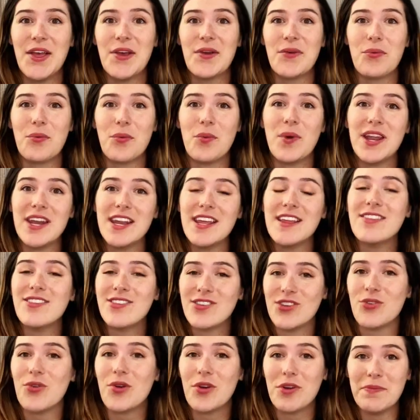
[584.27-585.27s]
When it's
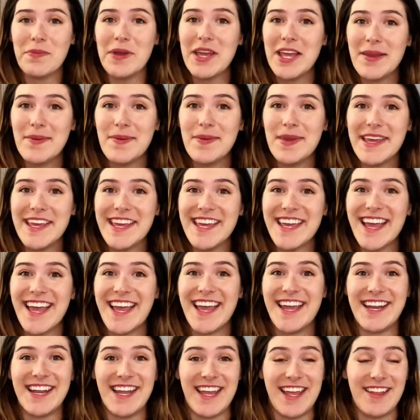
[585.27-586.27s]
your baby
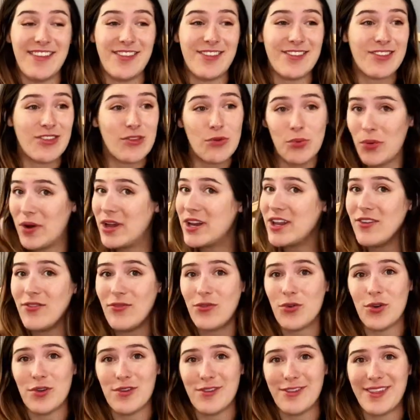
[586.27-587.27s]
and it's
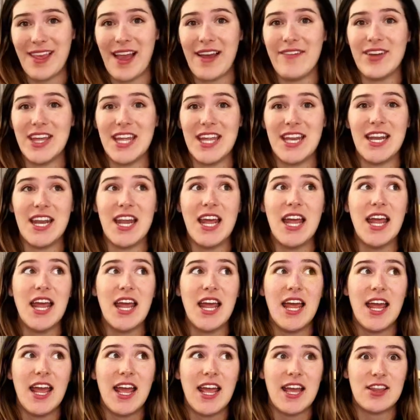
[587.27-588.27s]
24/7
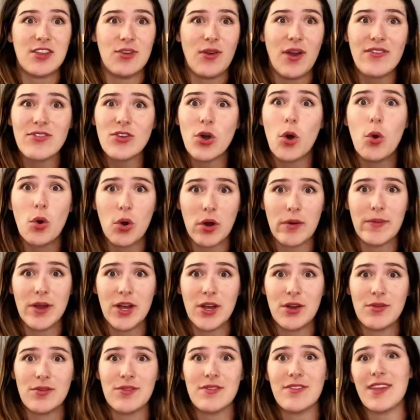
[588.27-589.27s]
and you have the
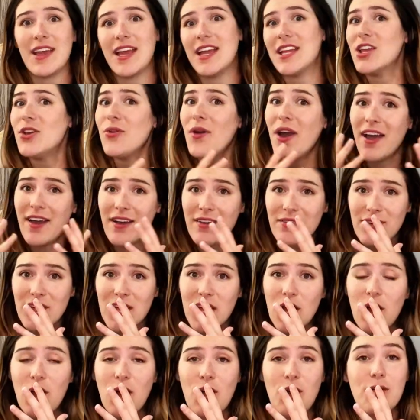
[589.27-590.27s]
hormones, and you have
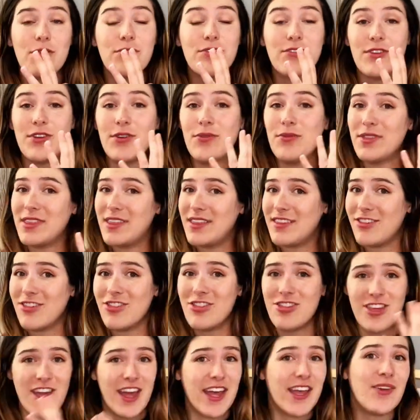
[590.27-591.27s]
also this
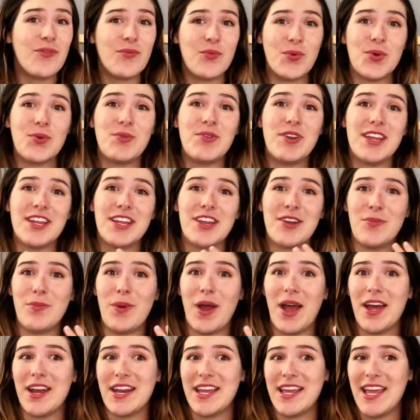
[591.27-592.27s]
giant wound in your
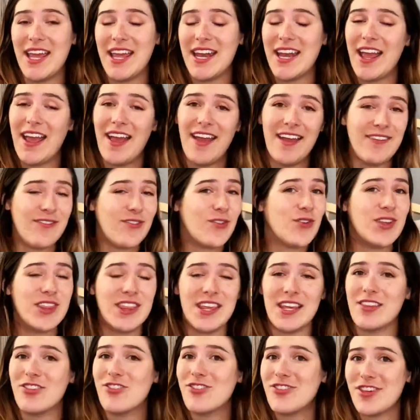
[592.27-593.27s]
body, and
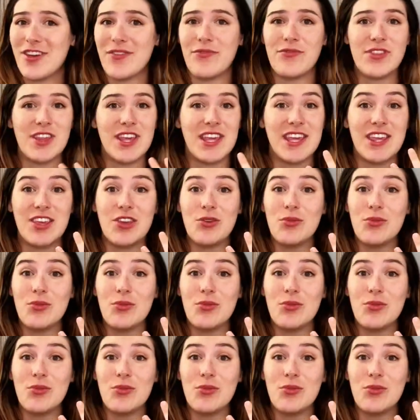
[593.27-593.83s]
everything's shifting.